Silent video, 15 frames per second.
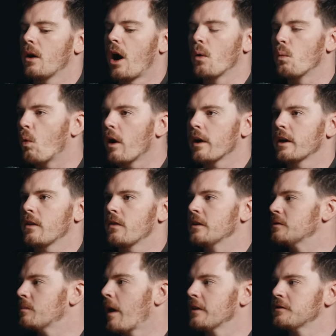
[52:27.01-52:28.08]
I want to get
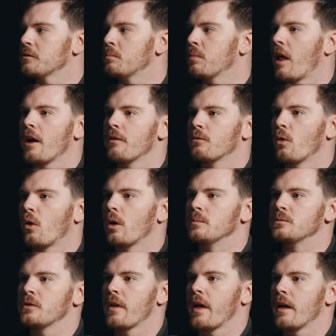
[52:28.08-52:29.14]
this massive platform
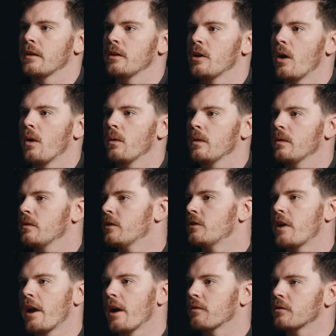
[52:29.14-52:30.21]
so that, the
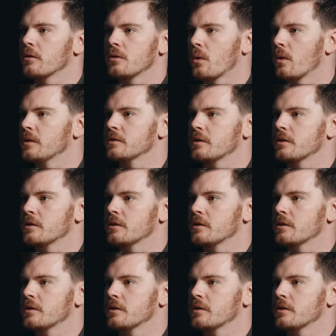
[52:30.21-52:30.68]
day after the Tories